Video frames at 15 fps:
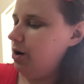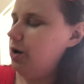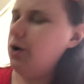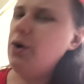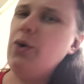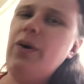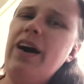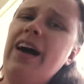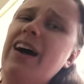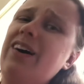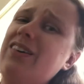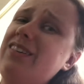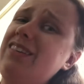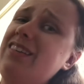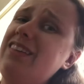Oh,
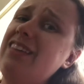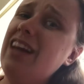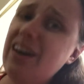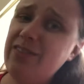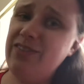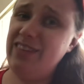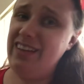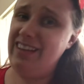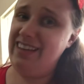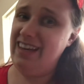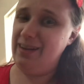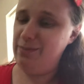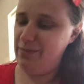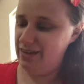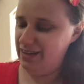how lovely
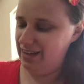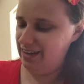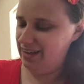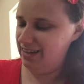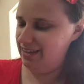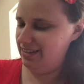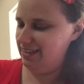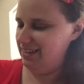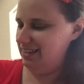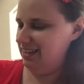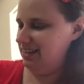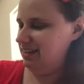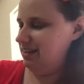that bunny is.